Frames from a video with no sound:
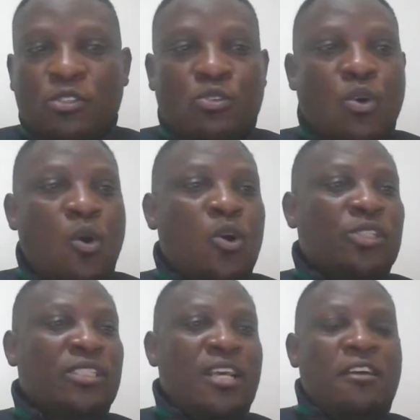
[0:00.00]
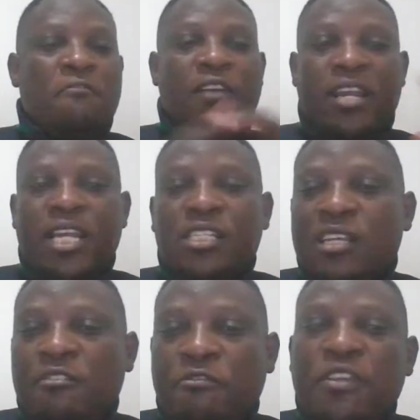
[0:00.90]
scores,
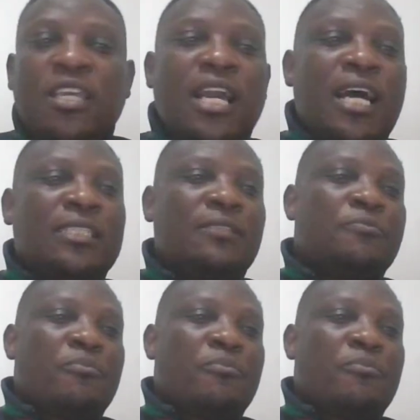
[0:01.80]
financial figures,